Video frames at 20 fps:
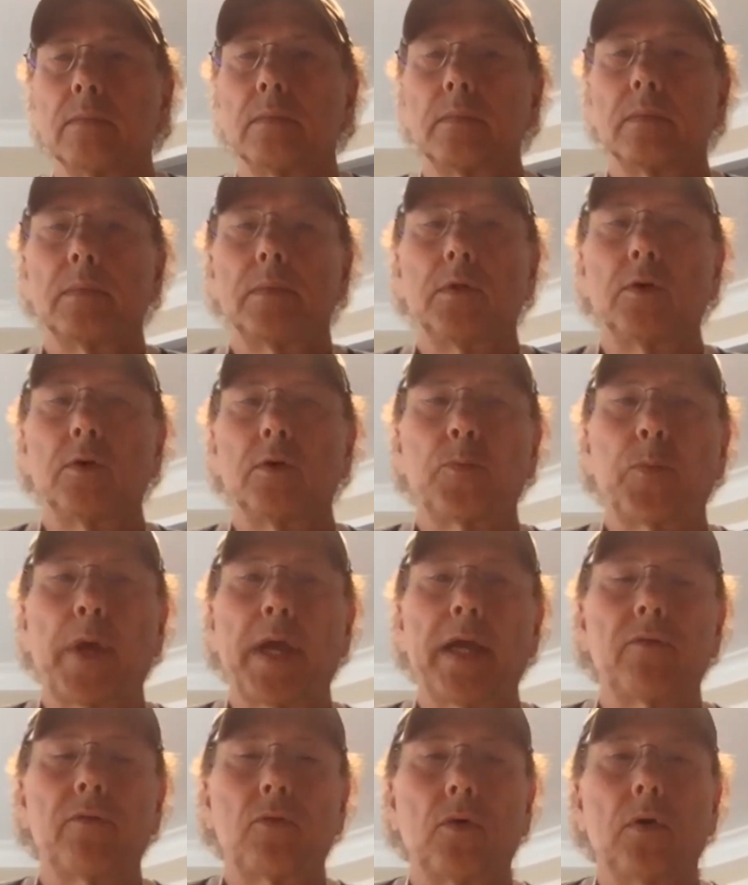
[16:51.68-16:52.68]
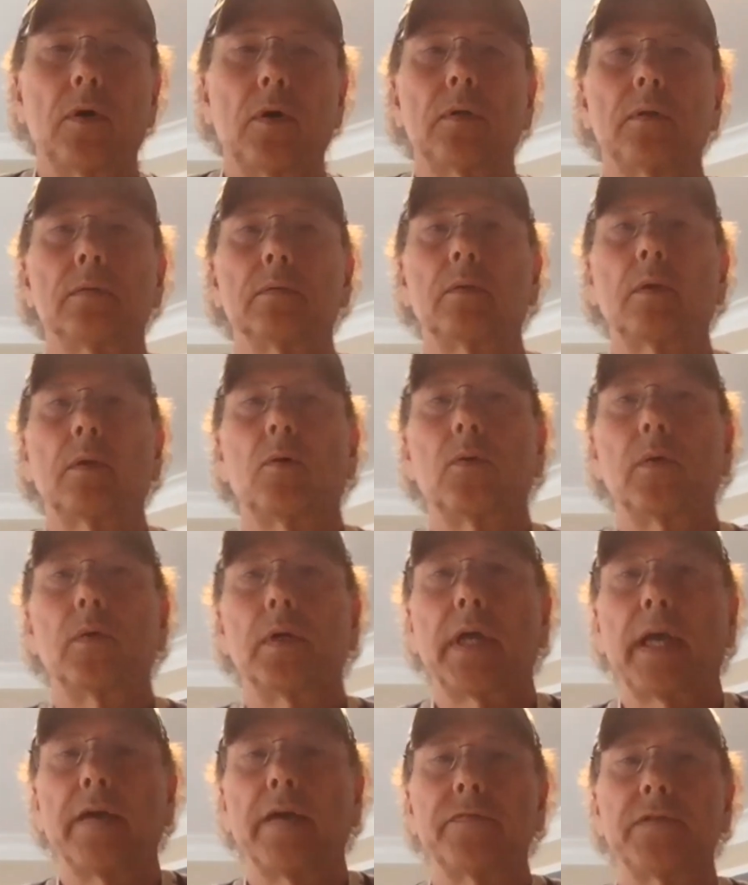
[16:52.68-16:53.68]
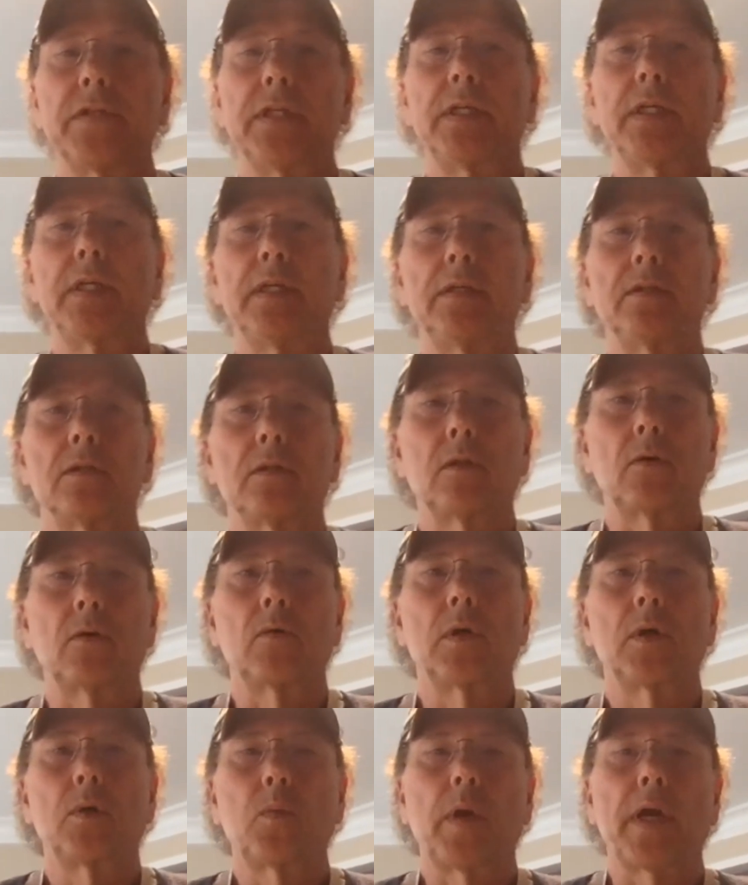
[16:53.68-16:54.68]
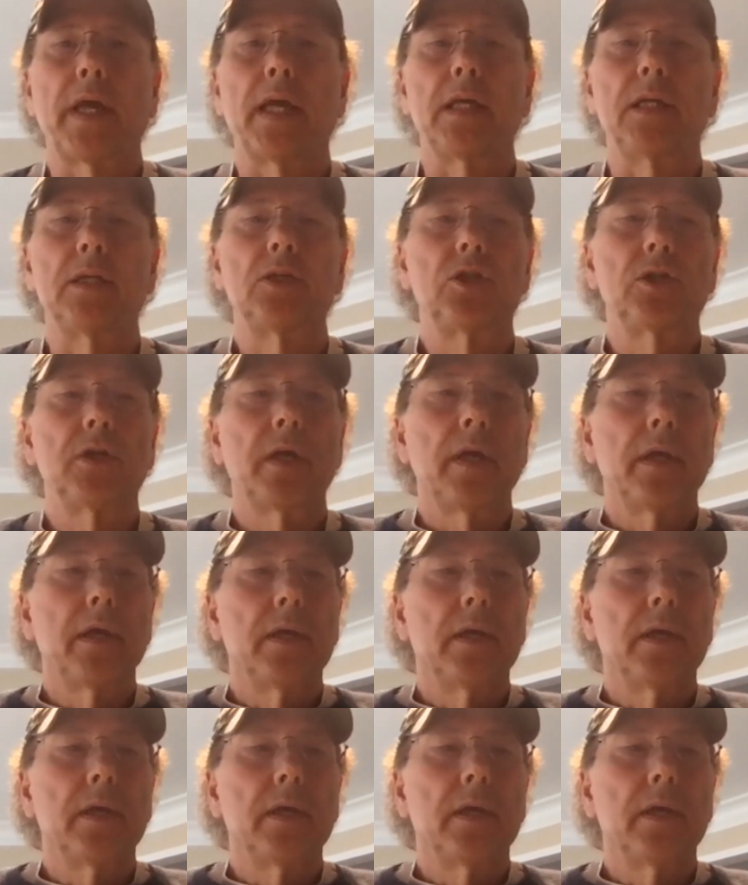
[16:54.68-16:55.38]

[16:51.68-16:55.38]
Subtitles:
your payroll, lowered FTEs, lowered wage,